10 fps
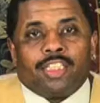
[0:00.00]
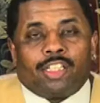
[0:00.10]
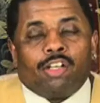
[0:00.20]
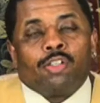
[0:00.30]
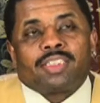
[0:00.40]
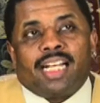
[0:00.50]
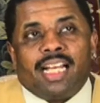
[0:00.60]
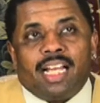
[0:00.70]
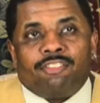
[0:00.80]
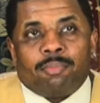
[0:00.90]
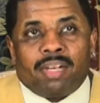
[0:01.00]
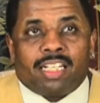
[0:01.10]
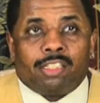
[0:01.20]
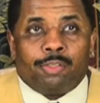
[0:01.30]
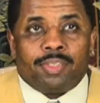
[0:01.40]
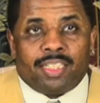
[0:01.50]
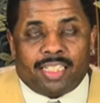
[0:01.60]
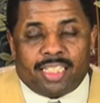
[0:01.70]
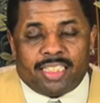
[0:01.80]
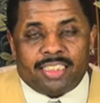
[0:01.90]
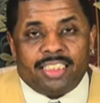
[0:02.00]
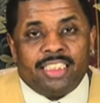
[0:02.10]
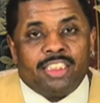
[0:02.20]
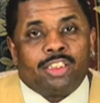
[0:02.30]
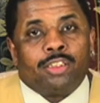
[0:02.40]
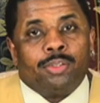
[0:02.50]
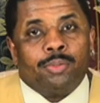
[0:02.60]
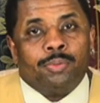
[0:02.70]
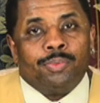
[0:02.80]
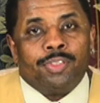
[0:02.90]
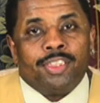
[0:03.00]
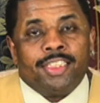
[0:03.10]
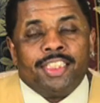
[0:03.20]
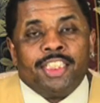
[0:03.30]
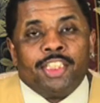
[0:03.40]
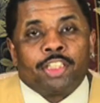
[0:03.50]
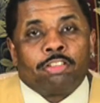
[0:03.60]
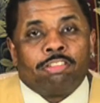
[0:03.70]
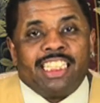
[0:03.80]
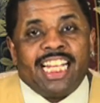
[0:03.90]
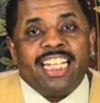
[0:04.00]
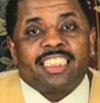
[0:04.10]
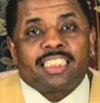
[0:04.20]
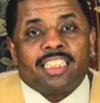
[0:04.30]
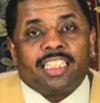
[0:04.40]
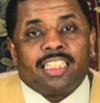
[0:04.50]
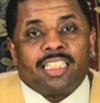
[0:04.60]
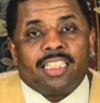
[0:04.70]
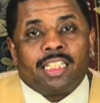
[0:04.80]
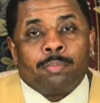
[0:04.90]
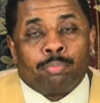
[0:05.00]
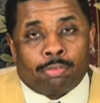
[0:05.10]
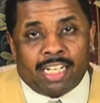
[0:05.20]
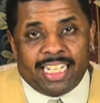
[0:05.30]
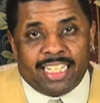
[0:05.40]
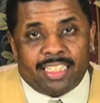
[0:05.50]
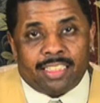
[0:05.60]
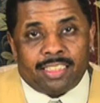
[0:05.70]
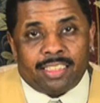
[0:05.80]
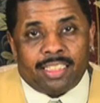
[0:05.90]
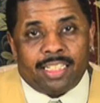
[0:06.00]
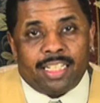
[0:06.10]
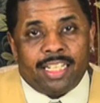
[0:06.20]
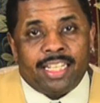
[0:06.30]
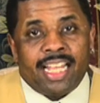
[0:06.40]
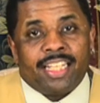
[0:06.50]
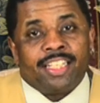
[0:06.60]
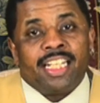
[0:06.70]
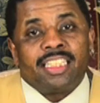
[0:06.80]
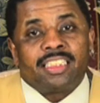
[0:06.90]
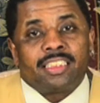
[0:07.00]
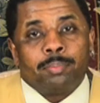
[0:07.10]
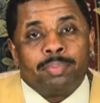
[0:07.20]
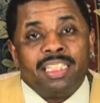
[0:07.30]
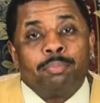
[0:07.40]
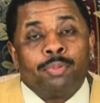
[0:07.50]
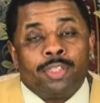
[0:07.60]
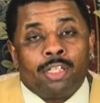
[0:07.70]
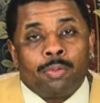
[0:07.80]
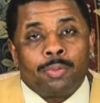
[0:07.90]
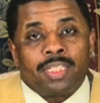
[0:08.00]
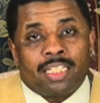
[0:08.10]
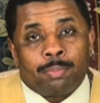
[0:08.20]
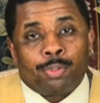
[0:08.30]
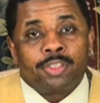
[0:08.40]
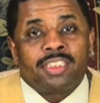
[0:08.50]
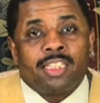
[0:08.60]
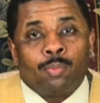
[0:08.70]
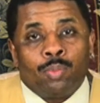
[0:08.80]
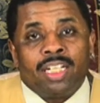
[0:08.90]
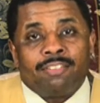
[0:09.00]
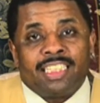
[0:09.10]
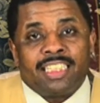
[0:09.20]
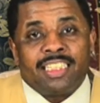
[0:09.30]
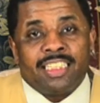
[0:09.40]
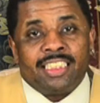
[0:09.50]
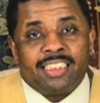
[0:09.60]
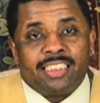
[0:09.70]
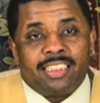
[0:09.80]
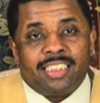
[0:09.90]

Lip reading: The goals I have for my clothing line is to create a brand that lets people know that the person that's wearing it is